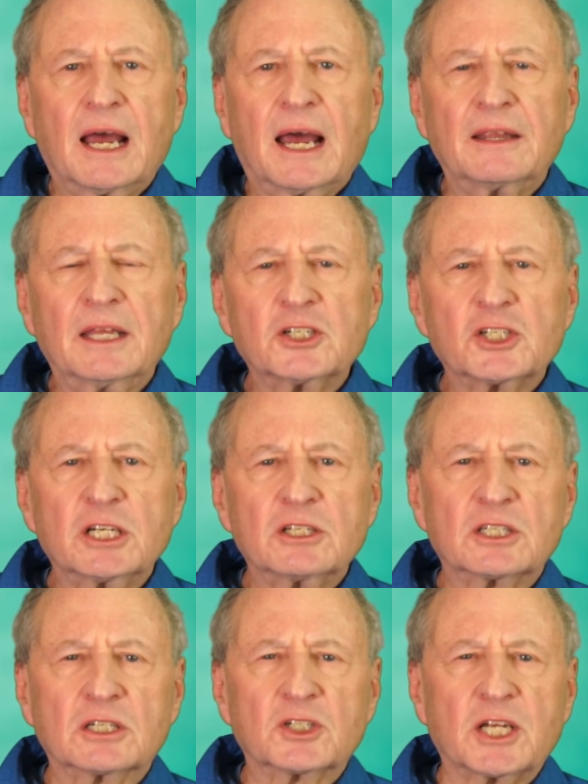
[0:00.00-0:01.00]
And then
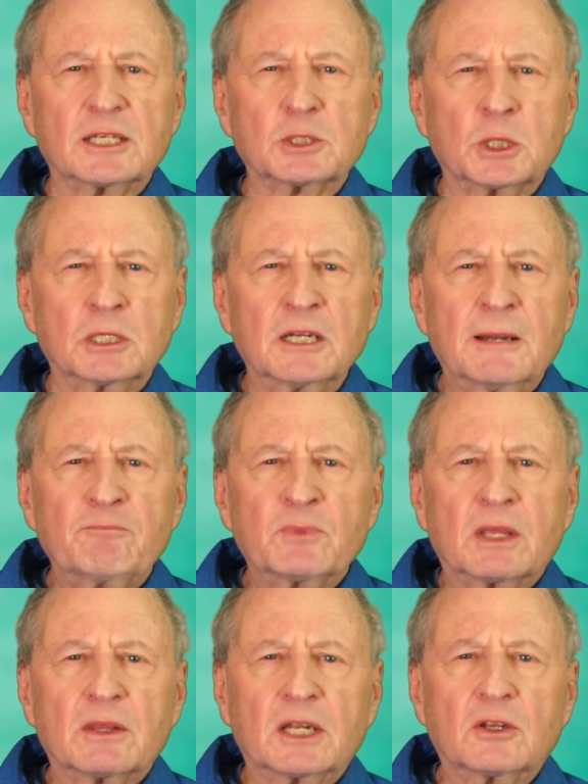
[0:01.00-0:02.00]
she suggested
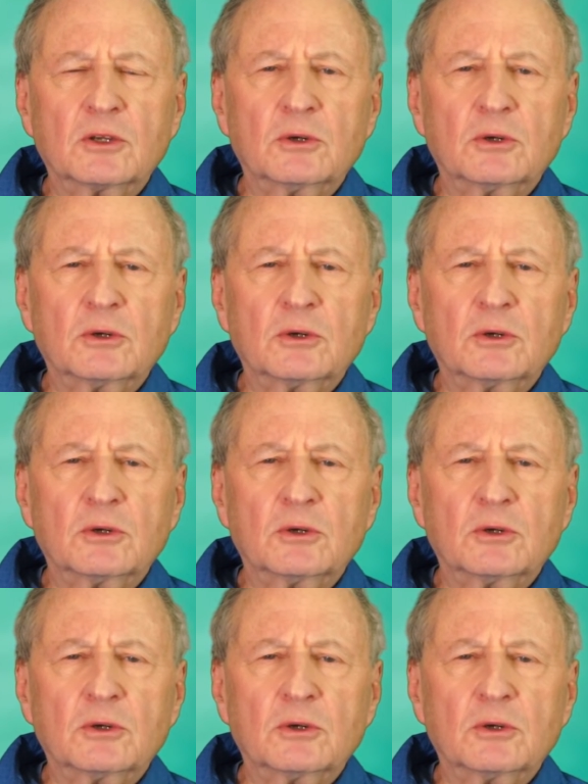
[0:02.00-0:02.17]
that